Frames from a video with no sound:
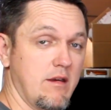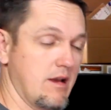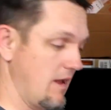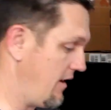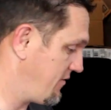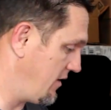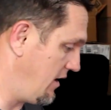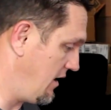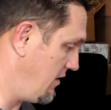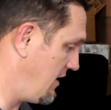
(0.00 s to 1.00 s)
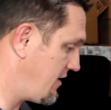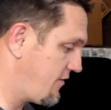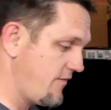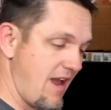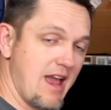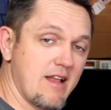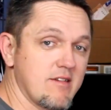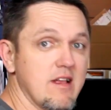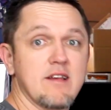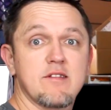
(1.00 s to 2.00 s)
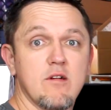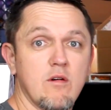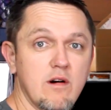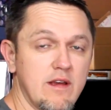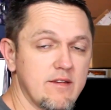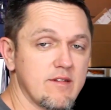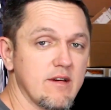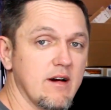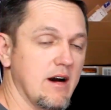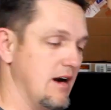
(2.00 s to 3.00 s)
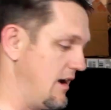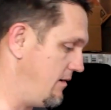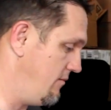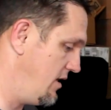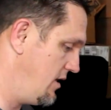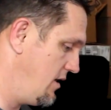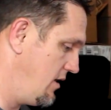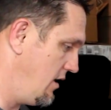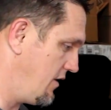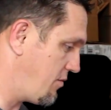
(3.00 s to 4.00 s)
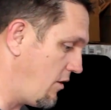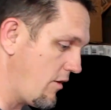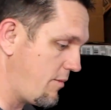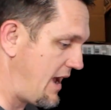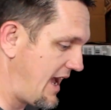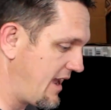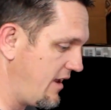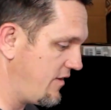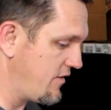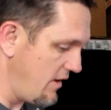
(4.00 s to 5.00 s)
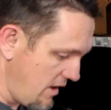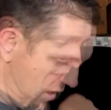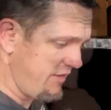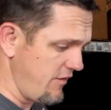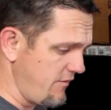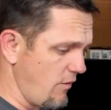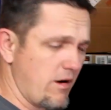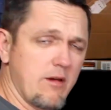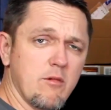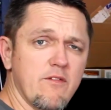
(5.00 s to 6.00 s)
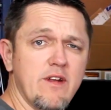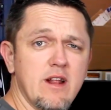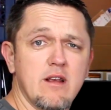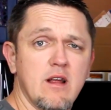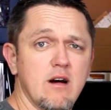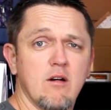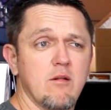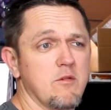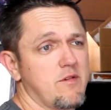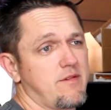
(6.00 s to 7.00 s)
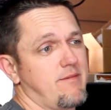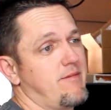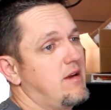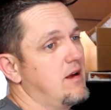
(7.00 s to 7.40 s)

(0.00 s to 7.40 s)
You have to, less fans, less noise, a smaller package, and the 240 will fit in almost,